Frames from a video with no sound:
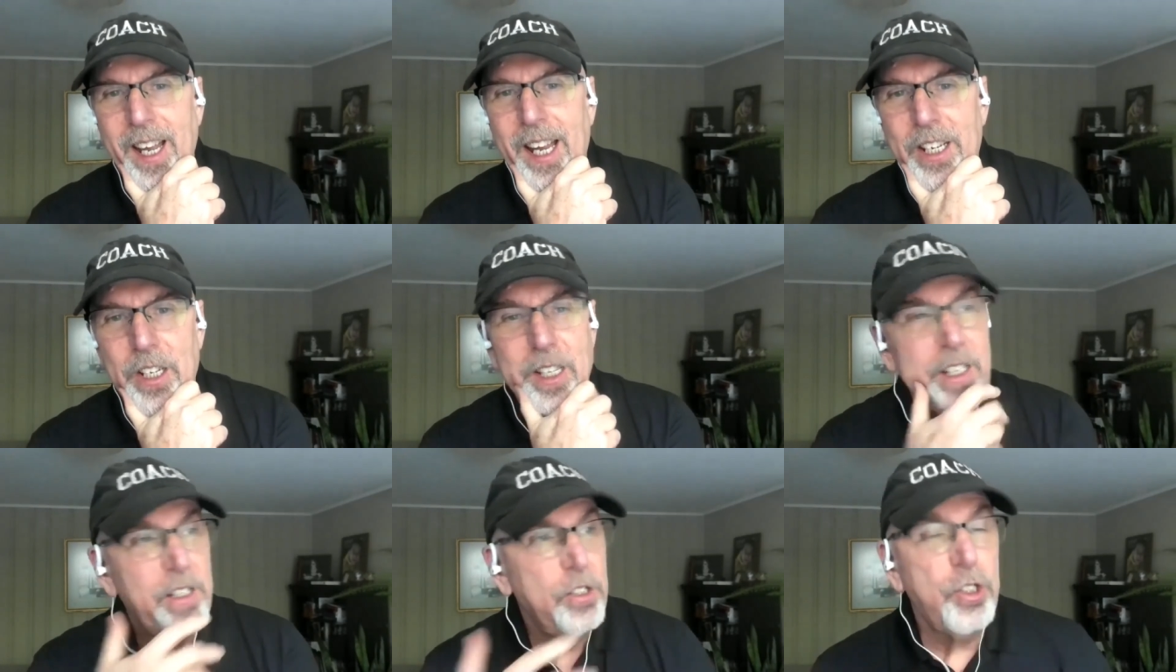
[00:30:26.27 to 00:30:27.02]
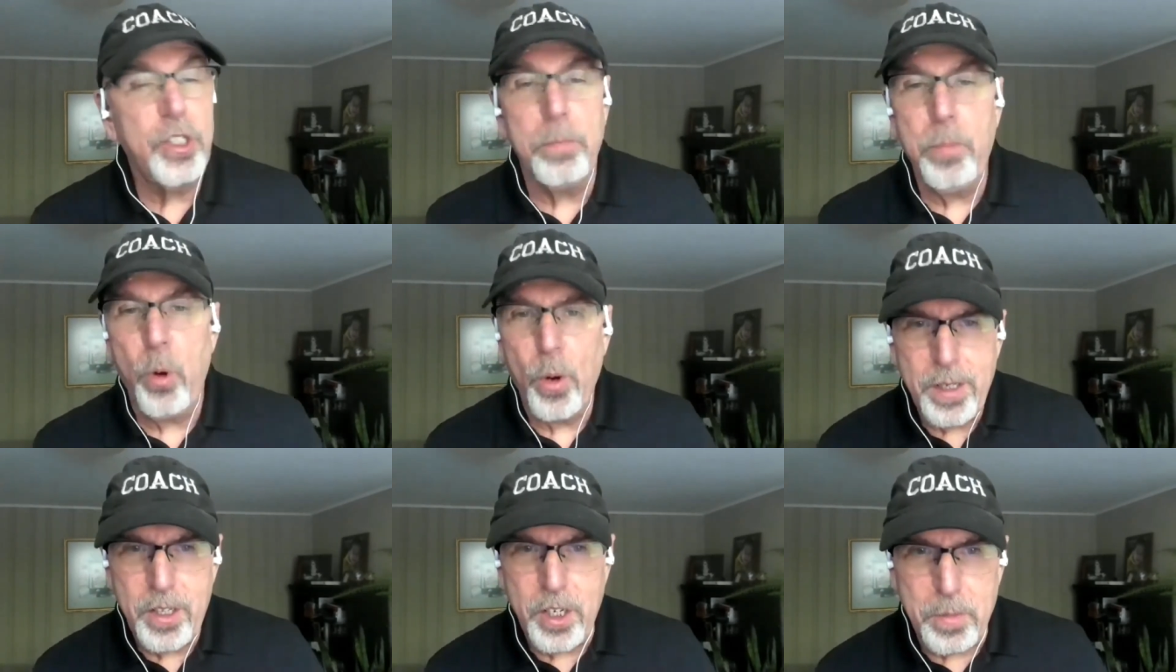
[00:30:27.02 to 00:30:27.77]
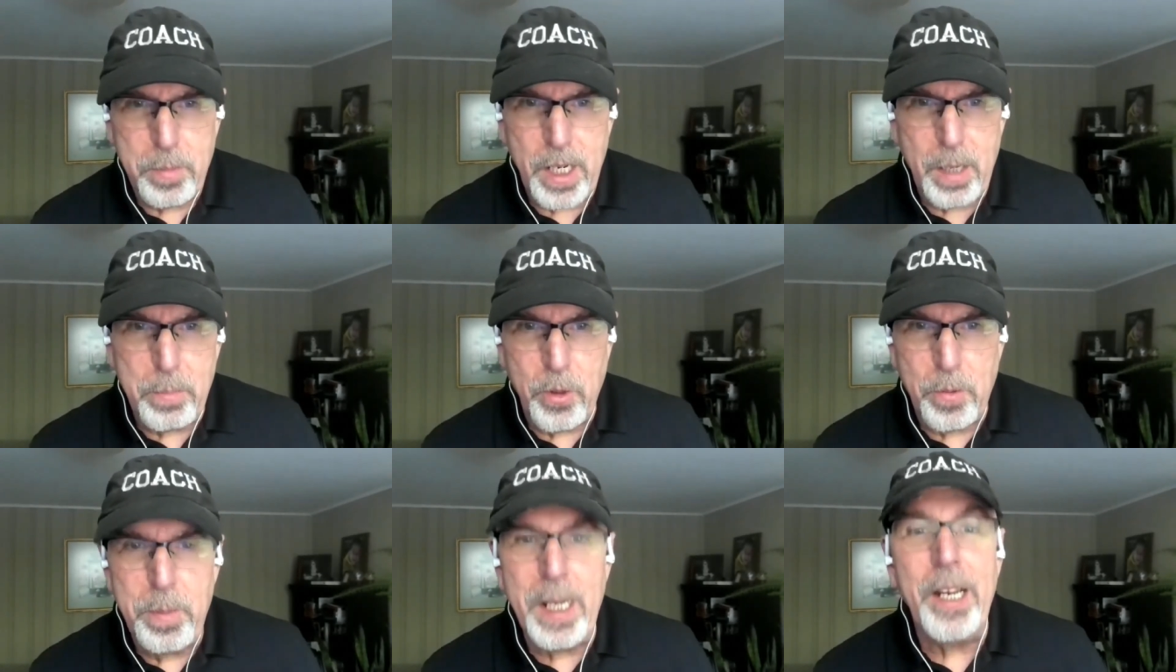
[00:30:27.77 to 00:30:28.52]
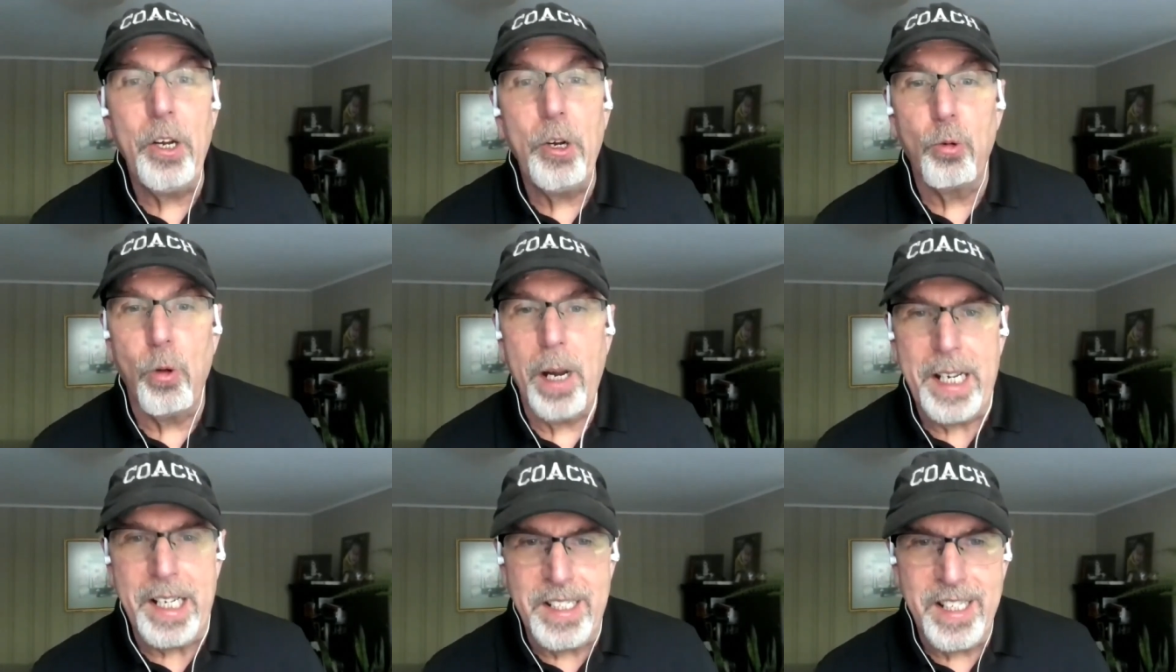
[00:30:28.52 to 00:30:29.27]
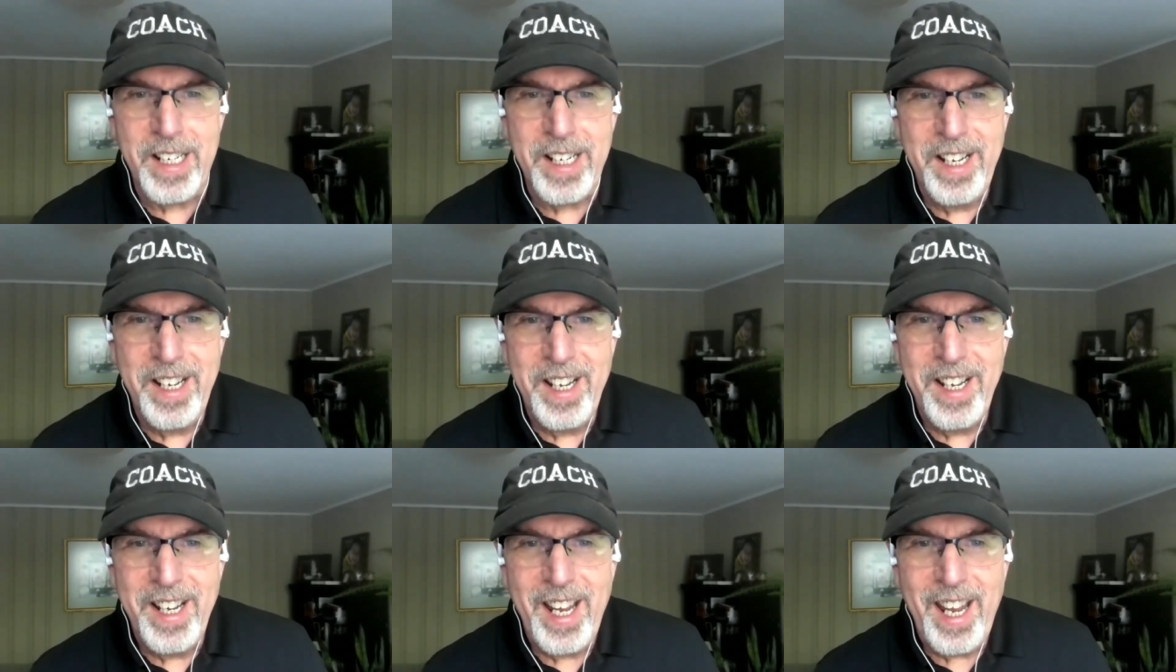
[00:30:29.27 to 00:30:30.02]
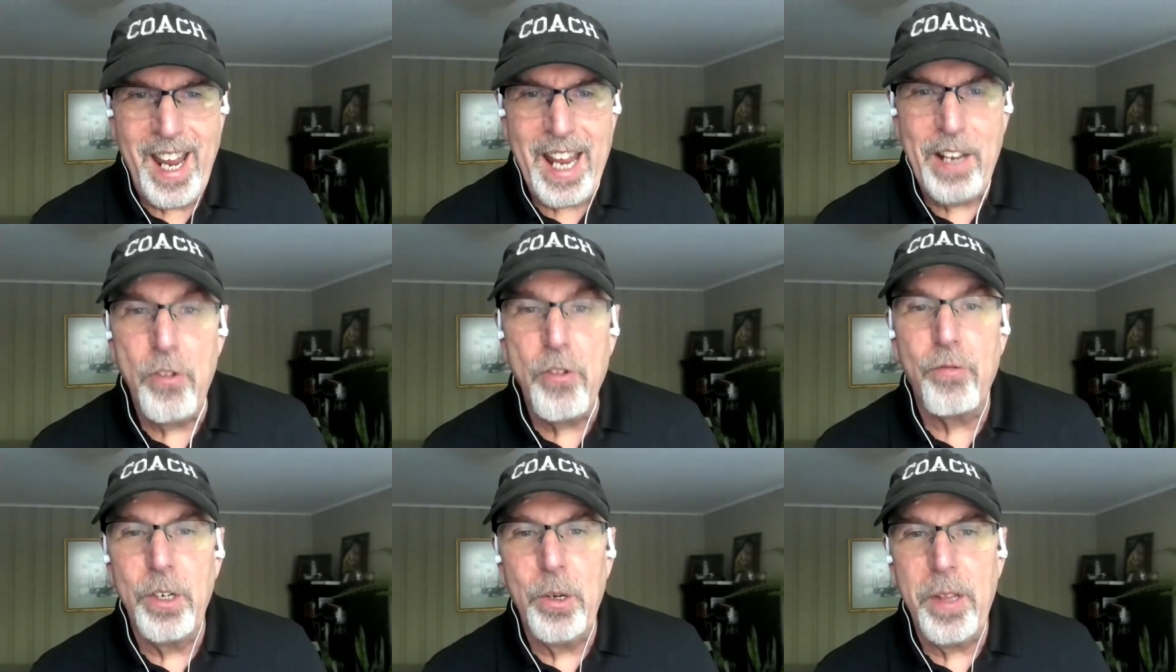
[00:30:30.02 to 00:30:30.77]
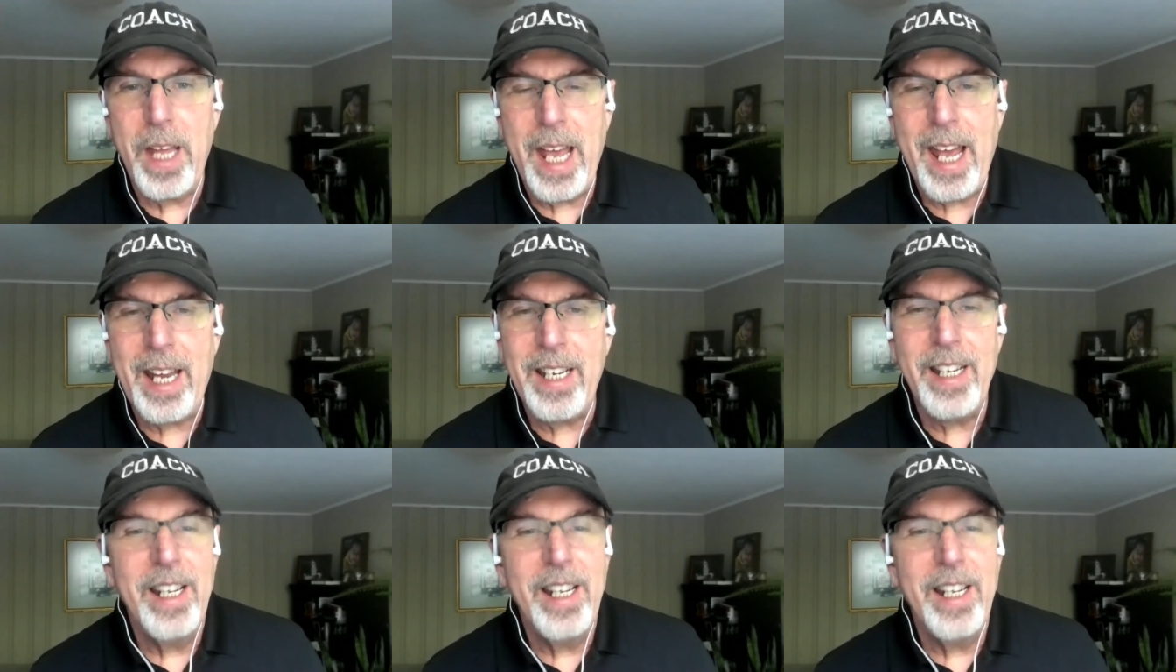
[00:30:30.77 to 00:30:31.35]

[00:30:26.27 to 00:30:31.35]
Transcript: and support their people being great. And through that,